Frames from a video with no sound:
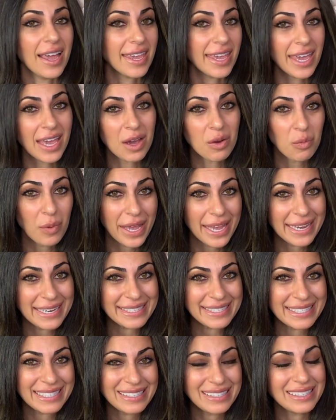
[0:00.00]
can't
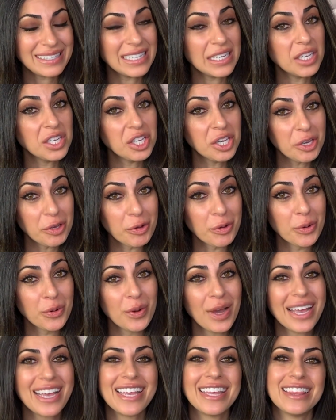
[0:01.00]
wait to see
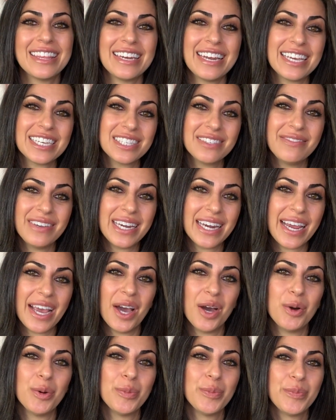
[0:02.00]
you in the next
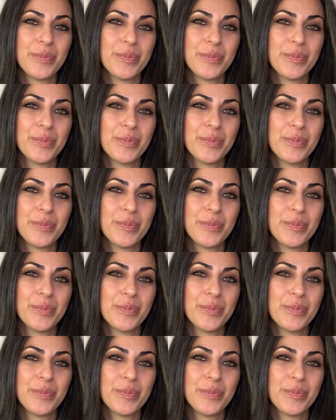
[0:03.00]
video.